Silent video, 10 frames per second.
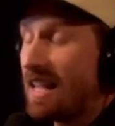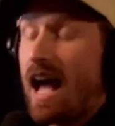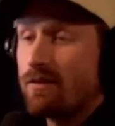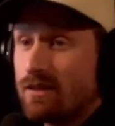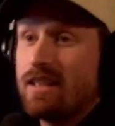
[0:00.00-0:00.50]
It's
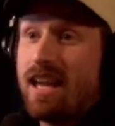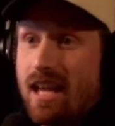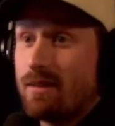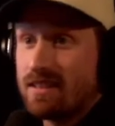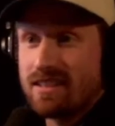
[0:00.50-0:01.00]
half the
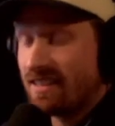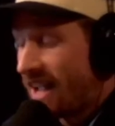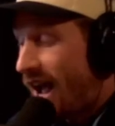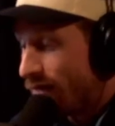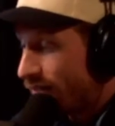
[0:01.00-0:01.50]
game. It's
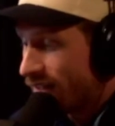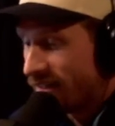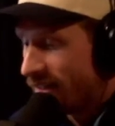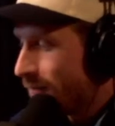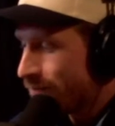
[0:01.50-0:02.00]
half
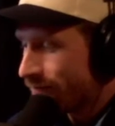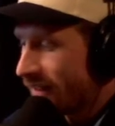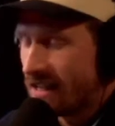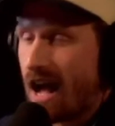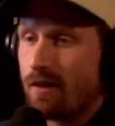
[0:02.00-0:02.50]
the
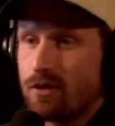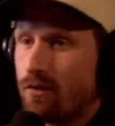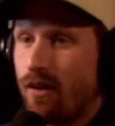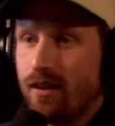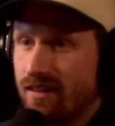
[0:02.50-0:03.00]

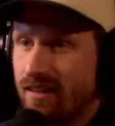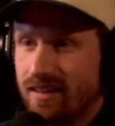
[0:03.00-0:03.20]
fun.